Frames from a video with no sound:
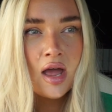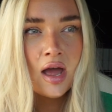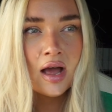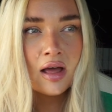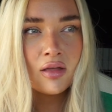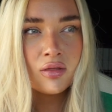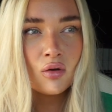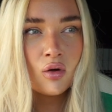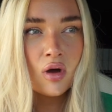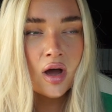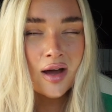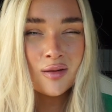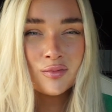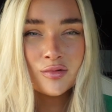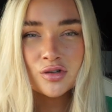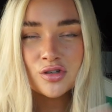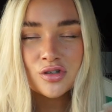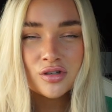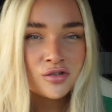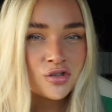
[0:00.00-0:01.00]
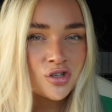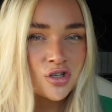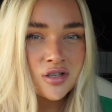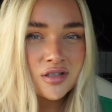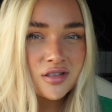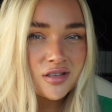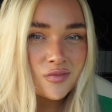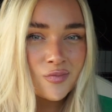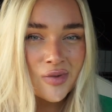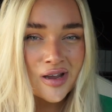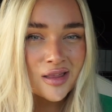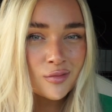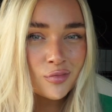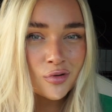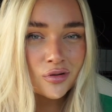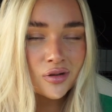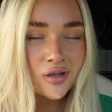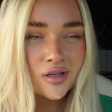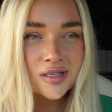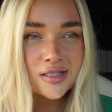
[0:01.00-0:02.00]
I thought I would just bite the
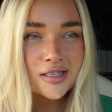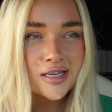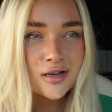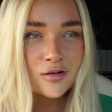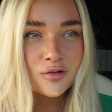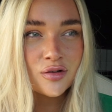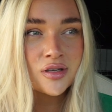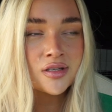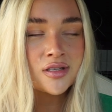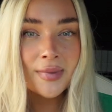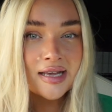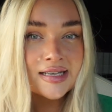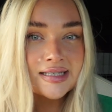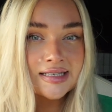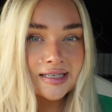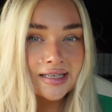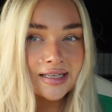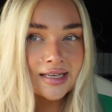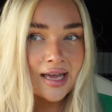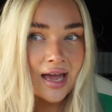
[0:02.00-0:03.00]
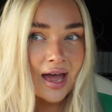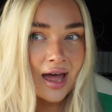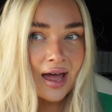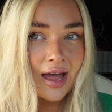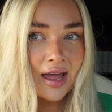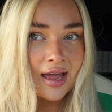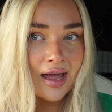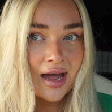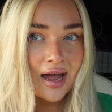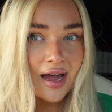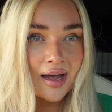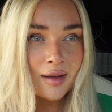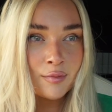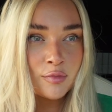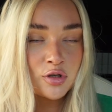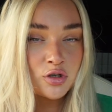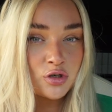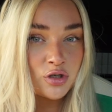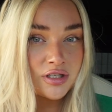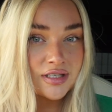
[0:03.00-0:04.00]
bullet and tell you. Basically, I
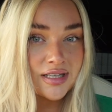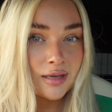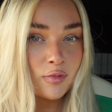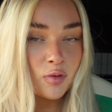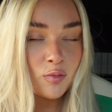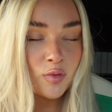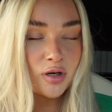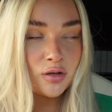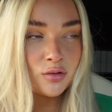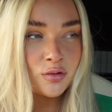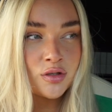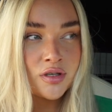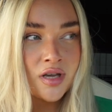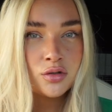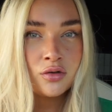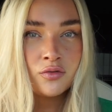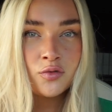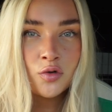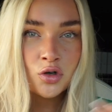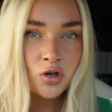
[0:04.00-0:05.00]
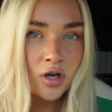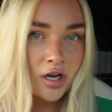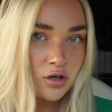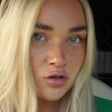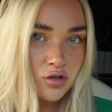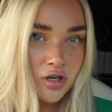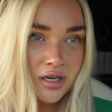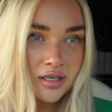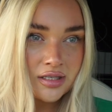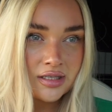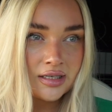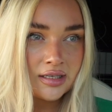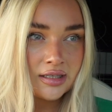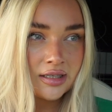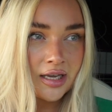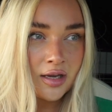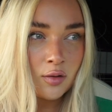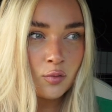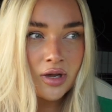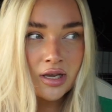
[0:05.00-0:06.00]
am doing Slimming World, so if you're not interested in
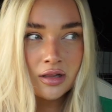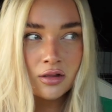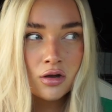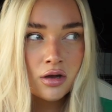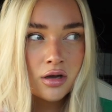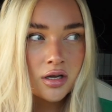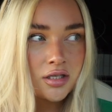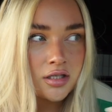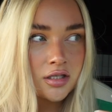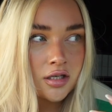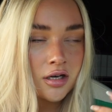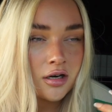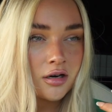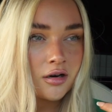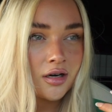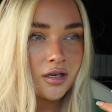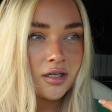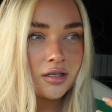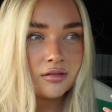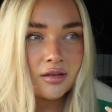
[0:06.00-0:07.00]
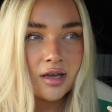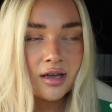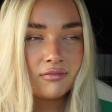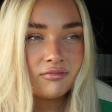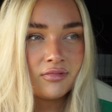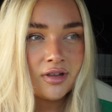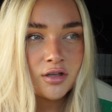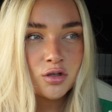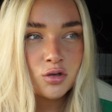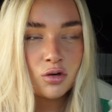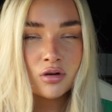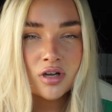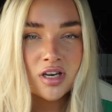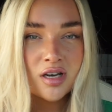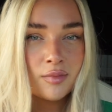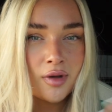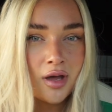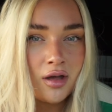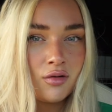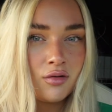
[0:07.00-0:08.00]
like weight loss or like talking
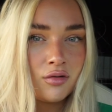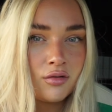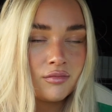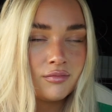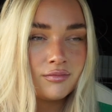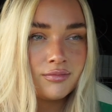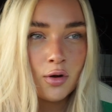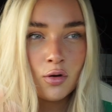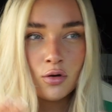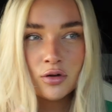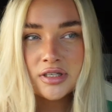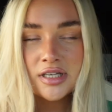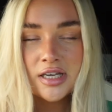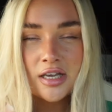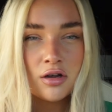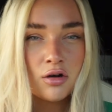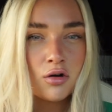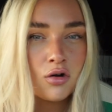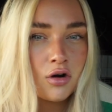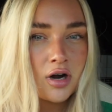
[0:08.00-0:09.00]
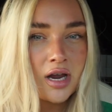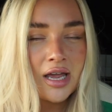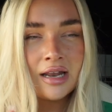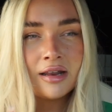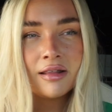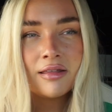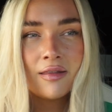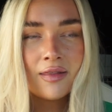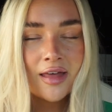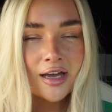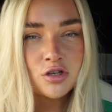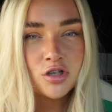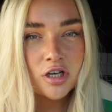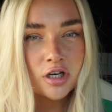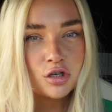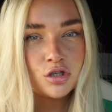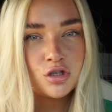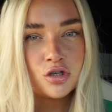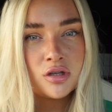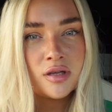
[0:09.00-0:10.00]
about body or anything that
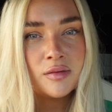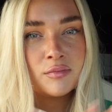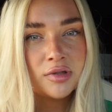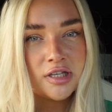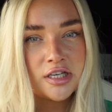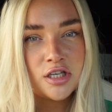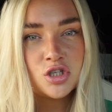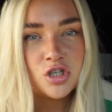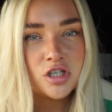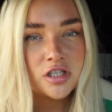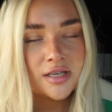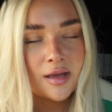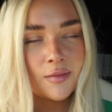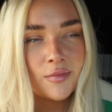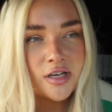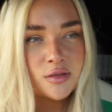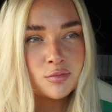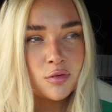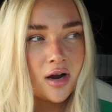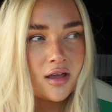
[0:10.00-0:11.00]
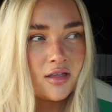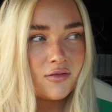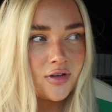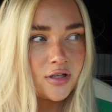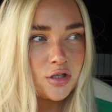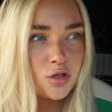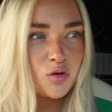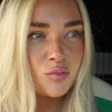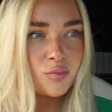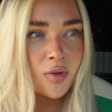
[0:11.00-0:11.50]
triggers you, then please just skip this part of the video.